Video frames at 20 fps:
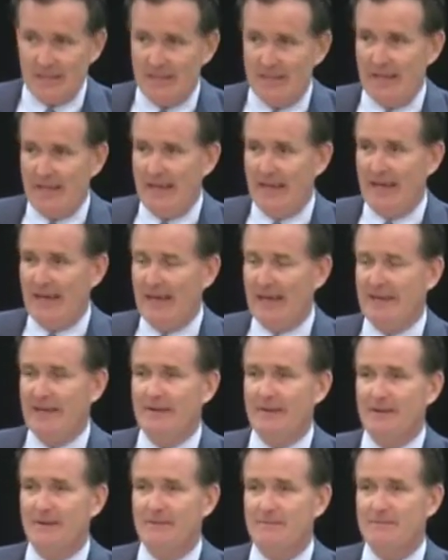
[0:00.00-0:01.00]
And
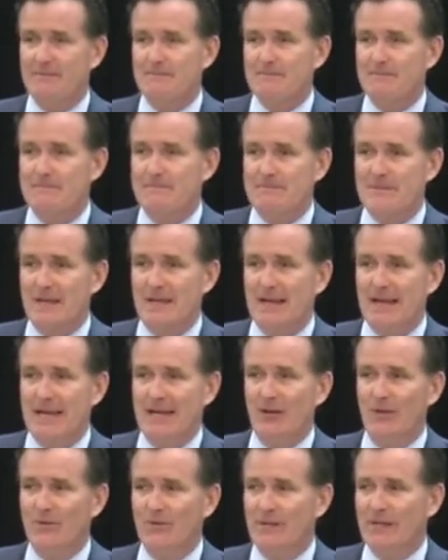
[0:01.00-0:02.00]
I
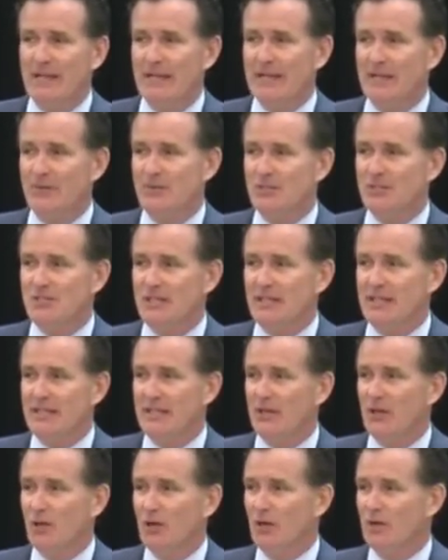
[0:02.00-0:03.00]
don't think anyone's going to
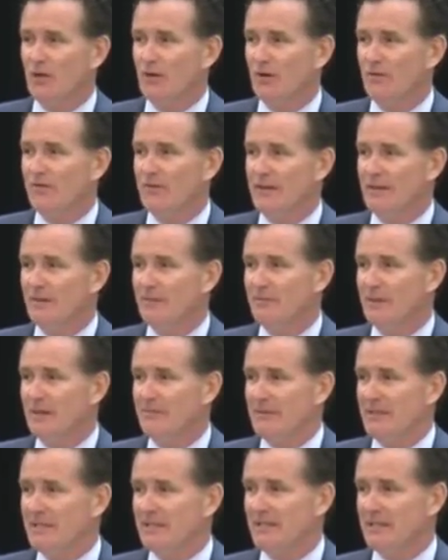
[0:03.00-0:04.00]
get hurt or offended by
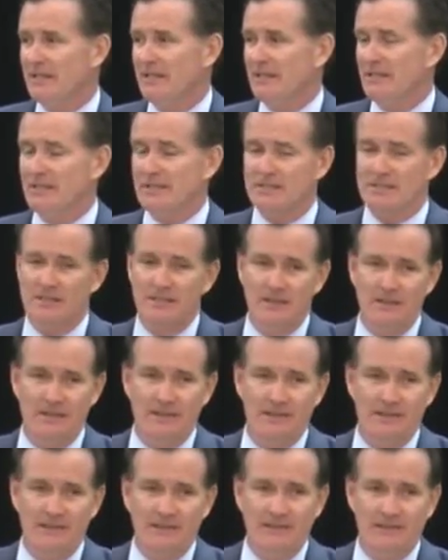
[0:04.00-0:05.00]
me saying this.
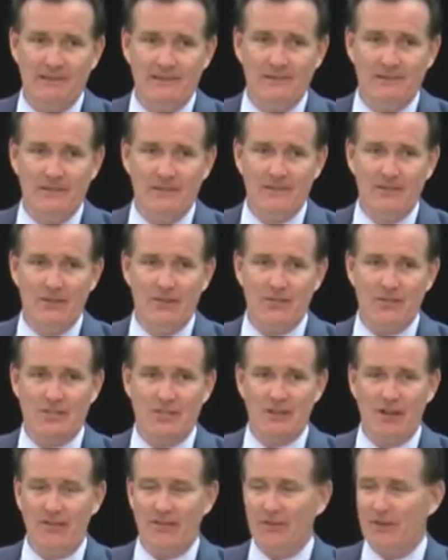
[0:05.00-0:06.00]
There is
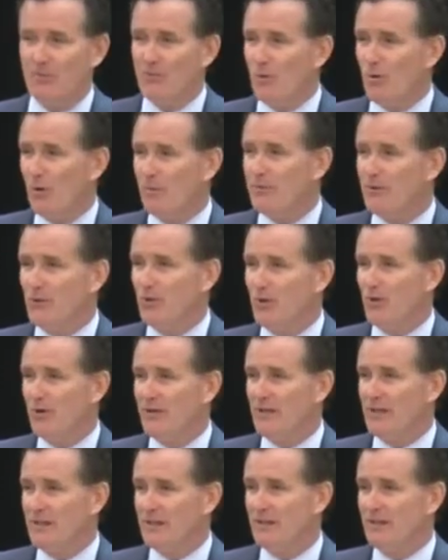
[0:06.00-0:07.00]
nothing more pure
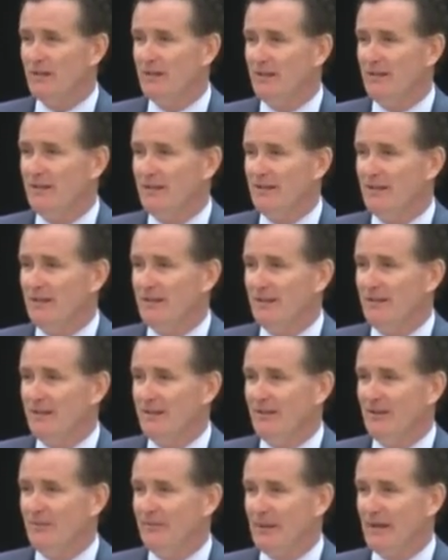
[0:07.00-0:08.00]
than a
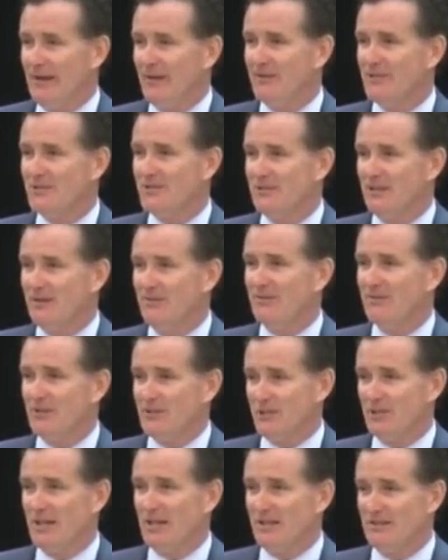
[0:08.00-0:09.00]
parent's love for a
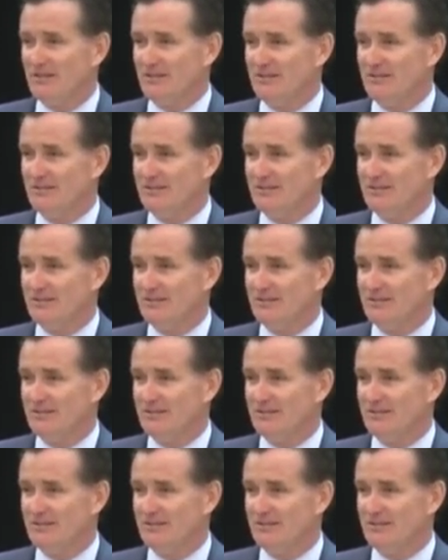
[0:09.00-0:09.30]
child.